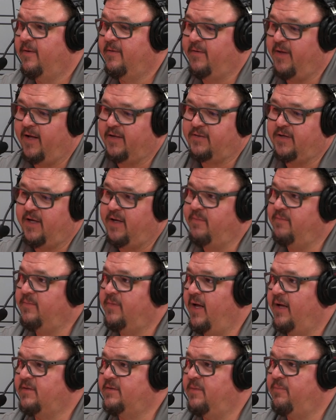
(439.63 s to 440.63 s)
That's a
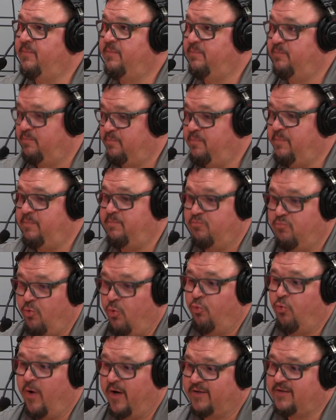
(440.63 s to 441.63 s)
that's a
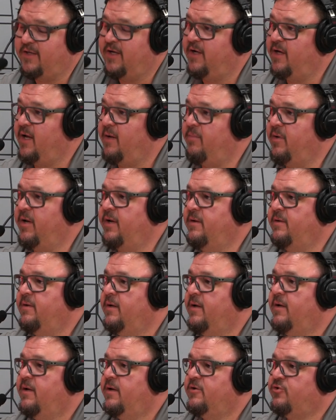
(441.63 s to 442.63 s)
rust inhibiting
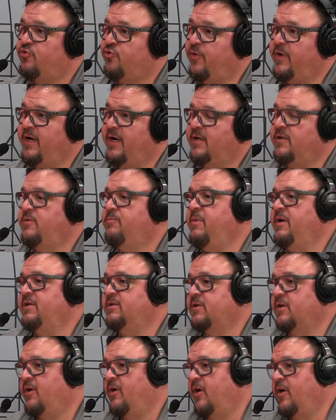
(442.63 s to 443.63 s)
treated
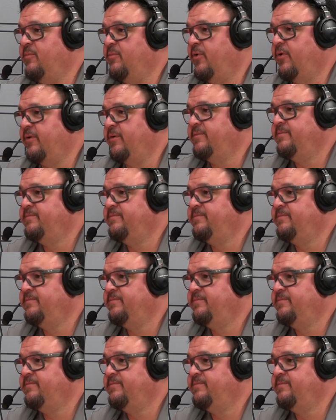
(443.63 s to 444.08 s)
piece of cardboard.